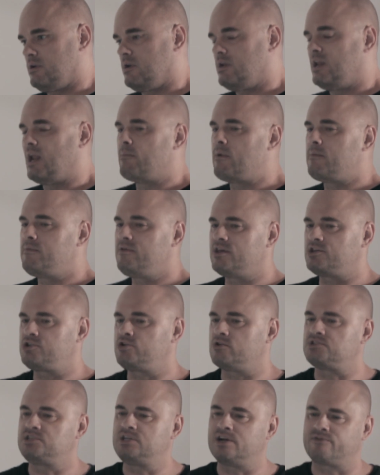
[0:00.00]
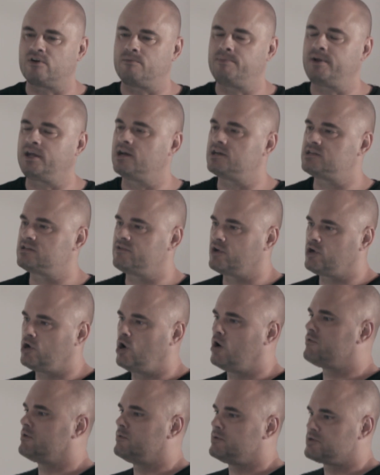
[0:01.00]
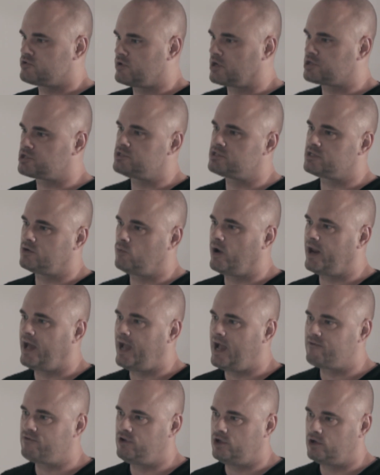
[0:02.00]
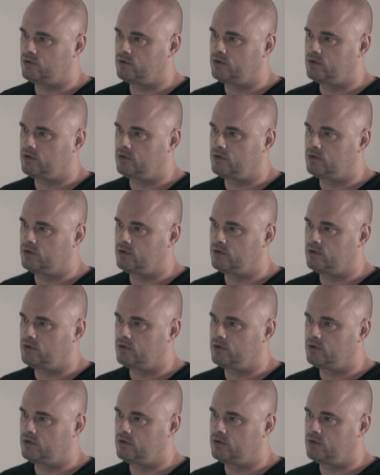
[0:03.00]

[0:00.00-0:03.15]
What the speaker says: Now, maybe this year's different because of the COVID restrictions and what have you.